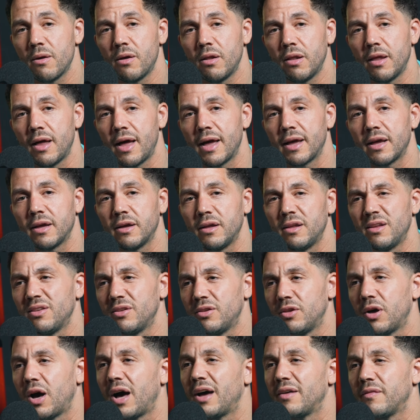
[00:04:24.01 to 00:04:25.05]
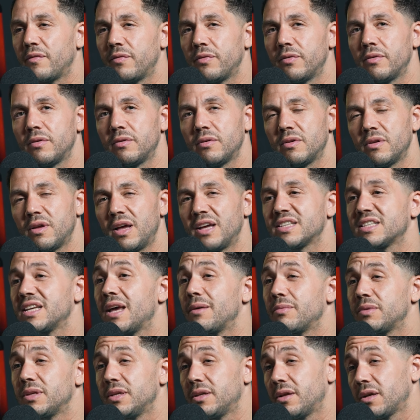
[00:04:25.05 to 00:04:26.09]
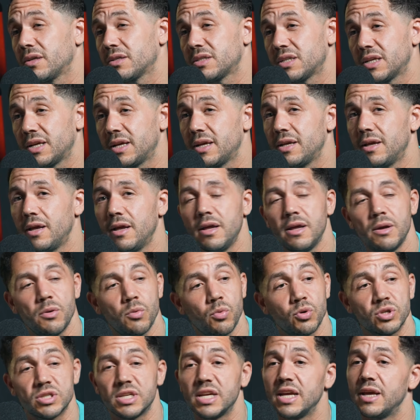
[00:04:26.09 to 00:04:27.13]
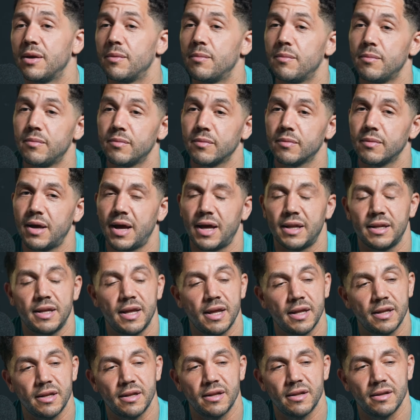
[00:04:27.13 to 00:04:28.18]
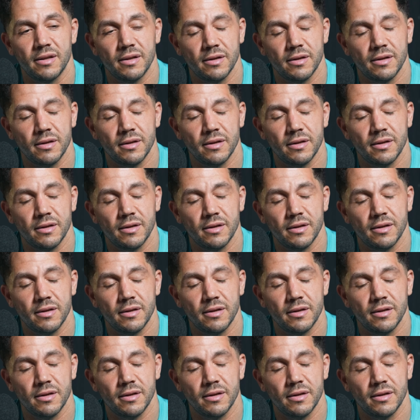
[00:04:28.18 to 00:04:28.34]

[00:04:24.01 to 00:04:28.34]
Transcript: like, that I've accepted, I'd say, was him. And then